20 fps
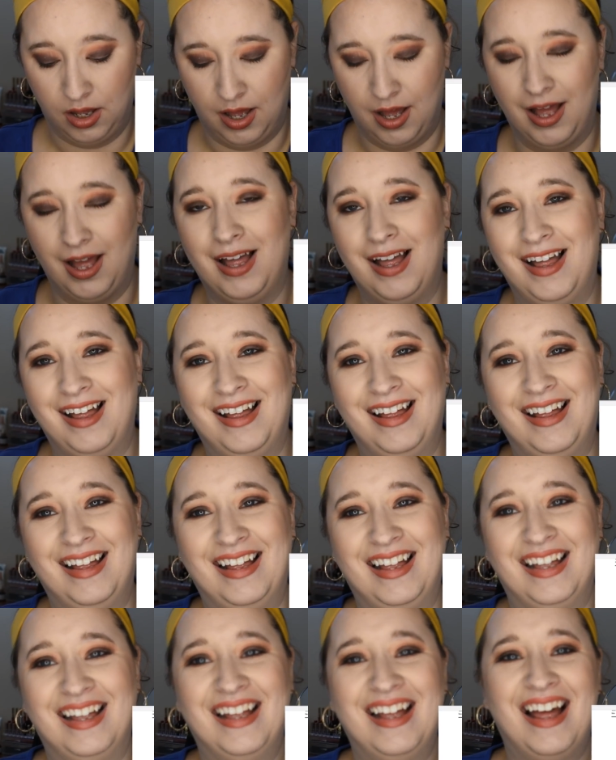
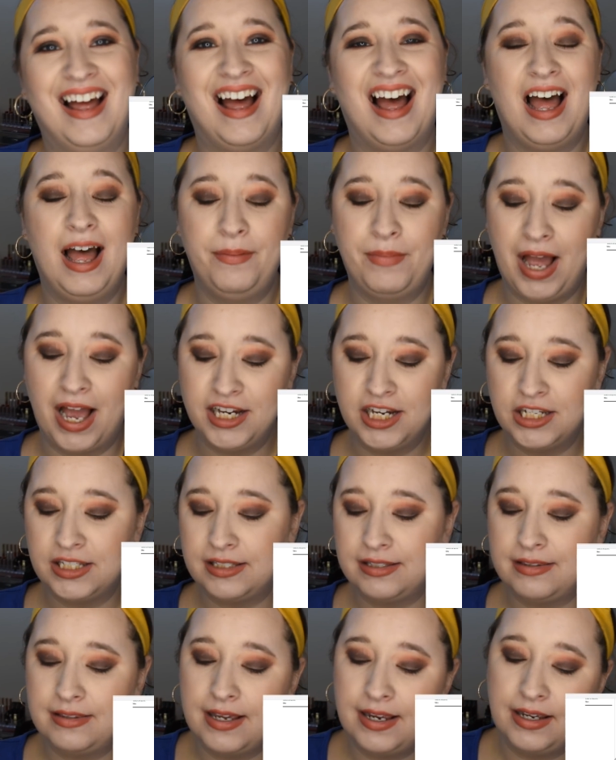I
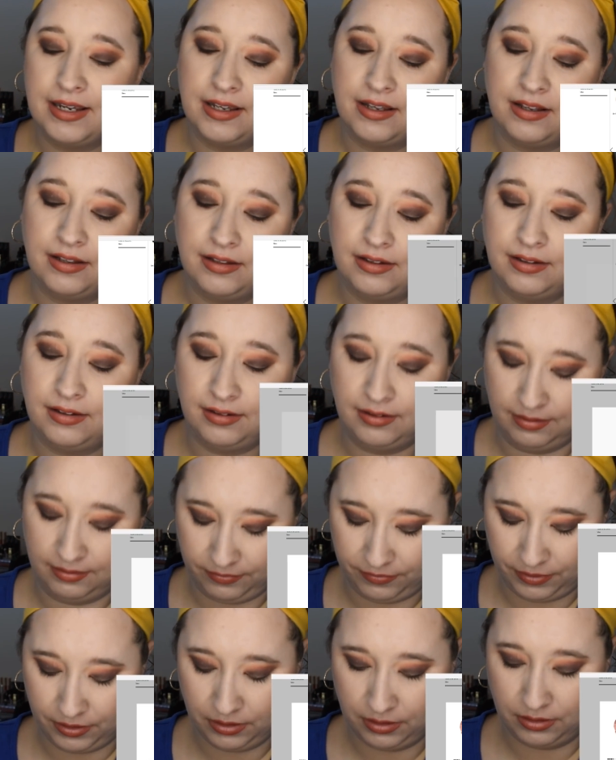just think
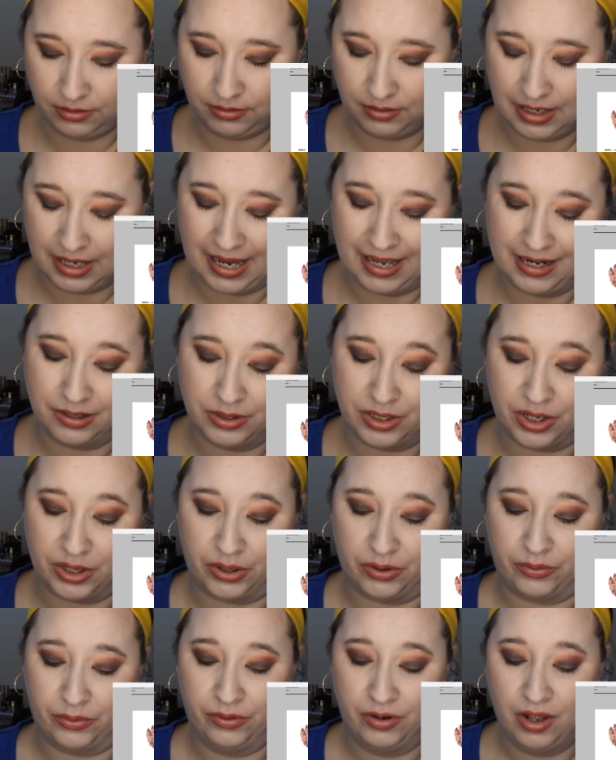I don't
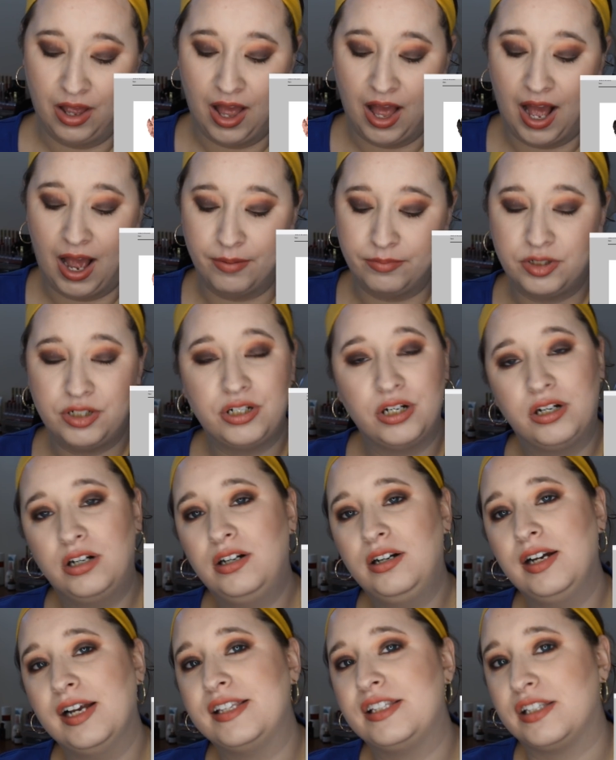know. I'm
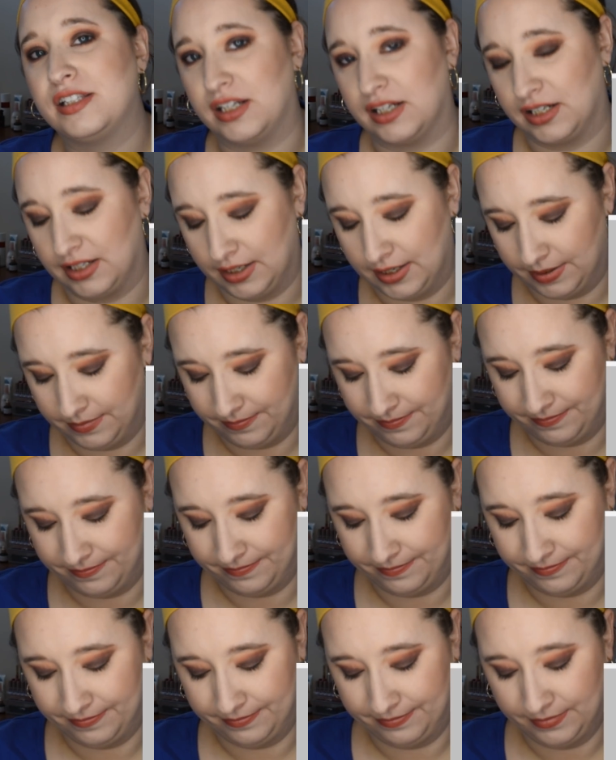sure it's good.
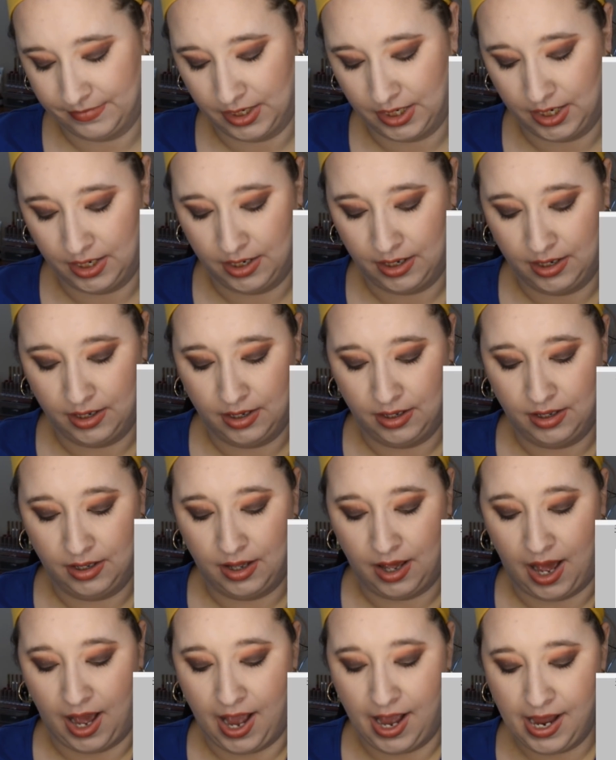
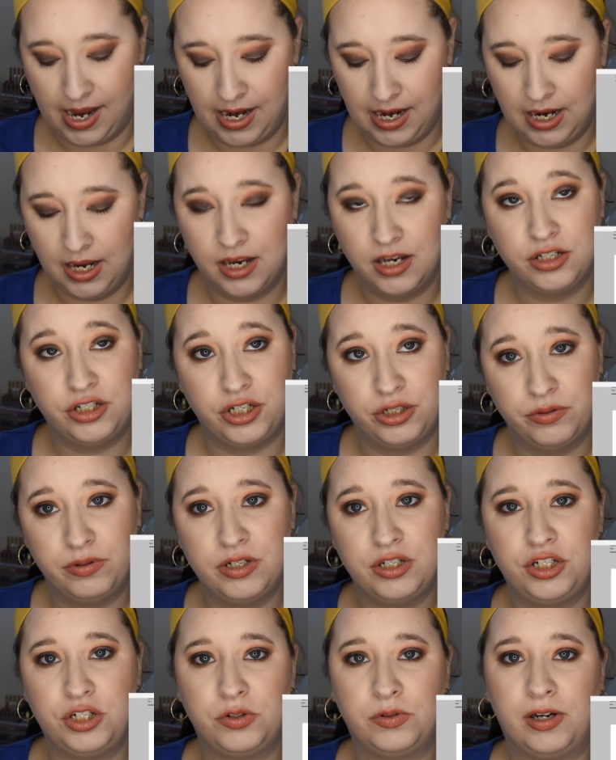I do
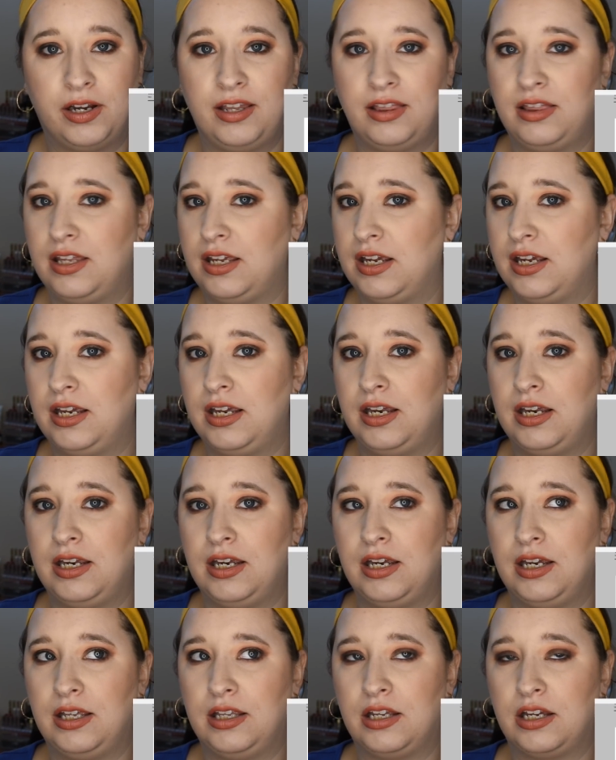enjoy
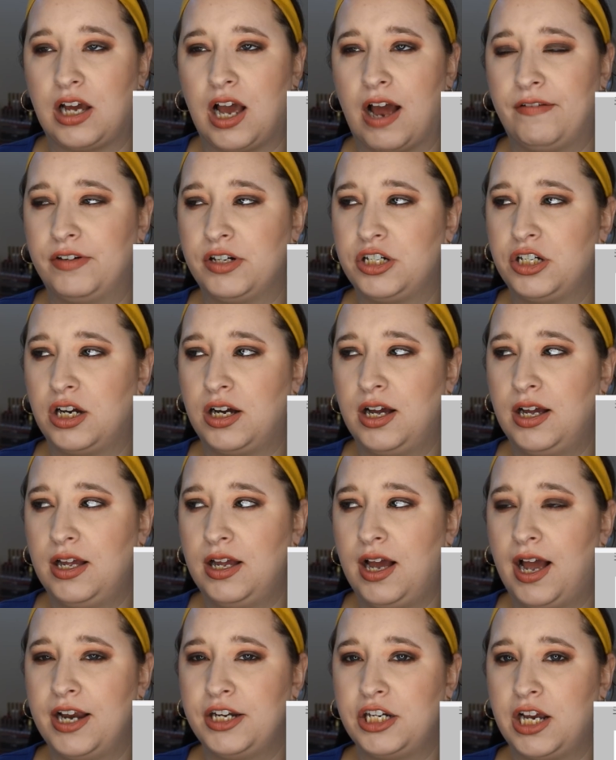the Cover
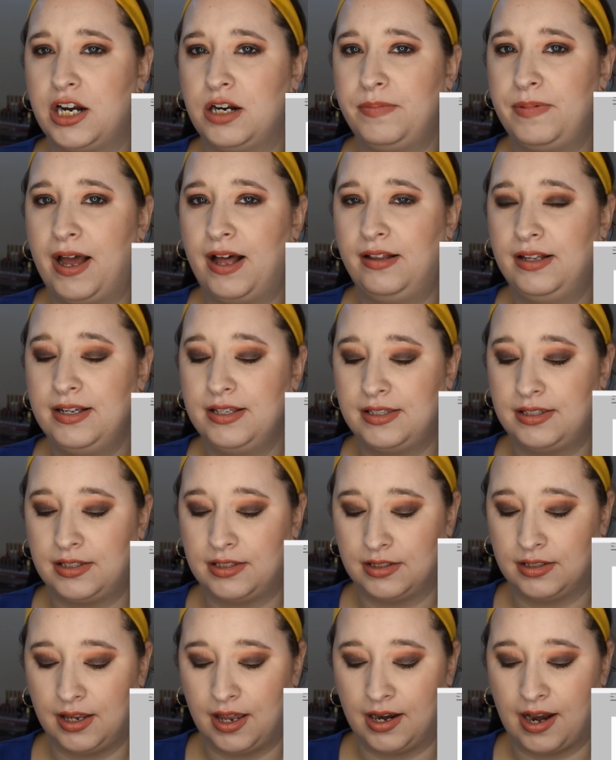Shot eyeshadow
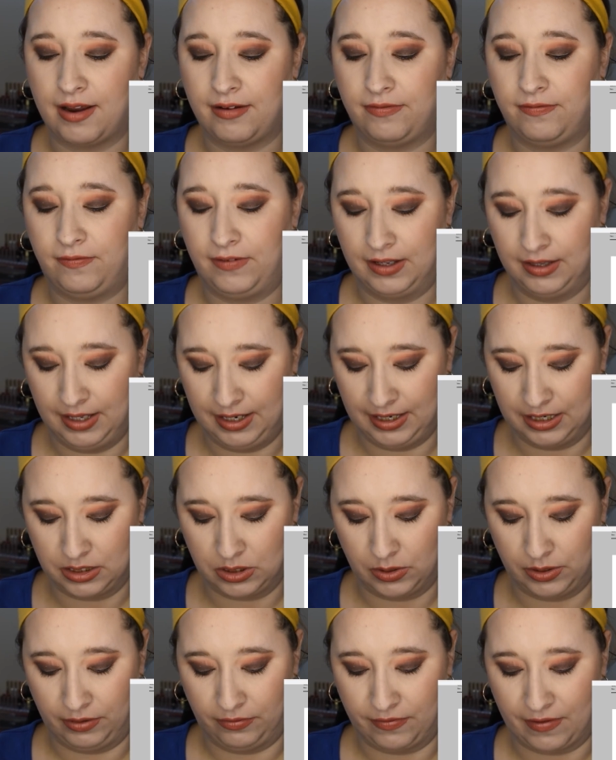palettes, and I feel like
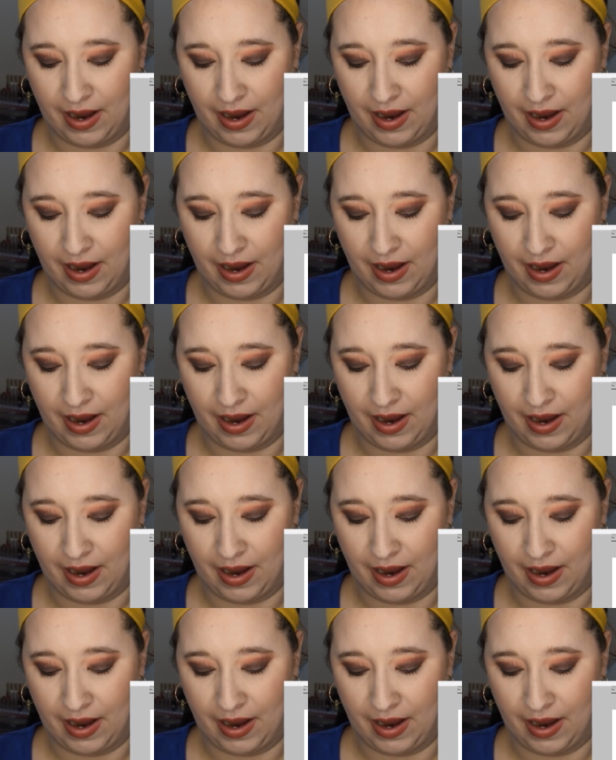it's only